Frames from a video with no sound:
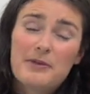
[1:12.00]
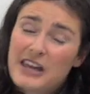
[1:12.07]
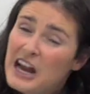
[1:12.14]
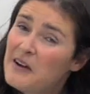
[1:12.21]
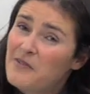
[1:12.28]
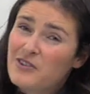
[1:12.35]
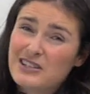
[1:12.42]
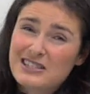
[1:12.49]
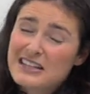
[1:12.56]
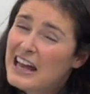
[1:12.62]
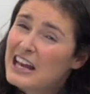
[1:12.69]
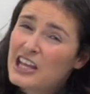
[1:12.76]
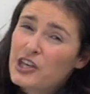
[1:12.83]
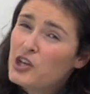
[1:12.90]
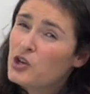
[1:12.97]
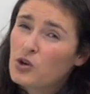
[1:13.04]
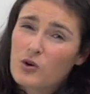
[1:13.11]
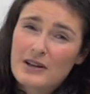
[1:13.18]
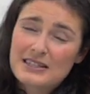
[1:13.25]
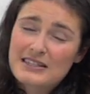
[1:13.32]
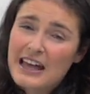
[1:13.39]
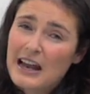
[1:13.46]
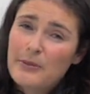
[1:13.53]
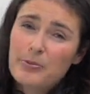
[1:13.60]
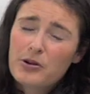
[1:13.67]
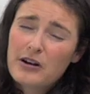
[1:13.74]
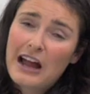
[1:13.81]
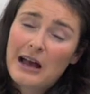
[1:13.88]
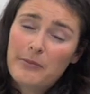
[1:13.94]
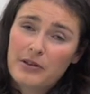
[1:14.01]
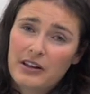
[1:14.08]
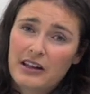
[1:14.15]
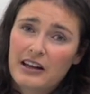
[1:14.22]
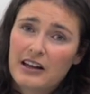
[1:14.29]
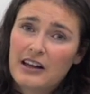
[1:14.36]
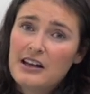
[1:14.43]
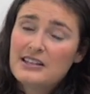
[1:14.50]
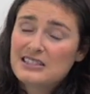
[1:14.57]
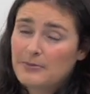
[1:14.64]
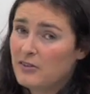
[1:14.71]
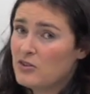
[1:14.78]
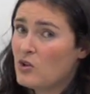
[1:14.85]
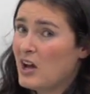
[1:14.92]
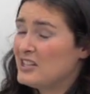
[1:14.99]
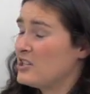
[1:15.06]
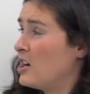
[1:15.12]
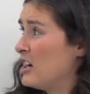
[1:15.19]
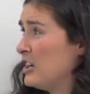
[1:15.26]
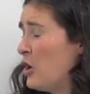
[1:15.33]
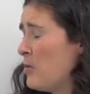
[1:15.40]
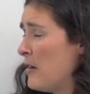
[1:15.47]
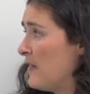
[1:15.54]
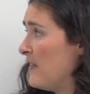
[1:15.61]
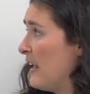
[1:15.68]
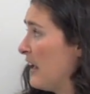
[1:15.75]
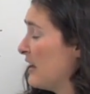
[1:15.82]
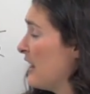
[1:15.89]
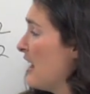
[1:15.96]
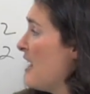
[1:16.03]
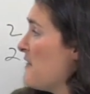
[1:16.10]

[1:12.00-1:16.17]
Be careful, it's not a U, it's not a parabola. Some of you guys already know about that.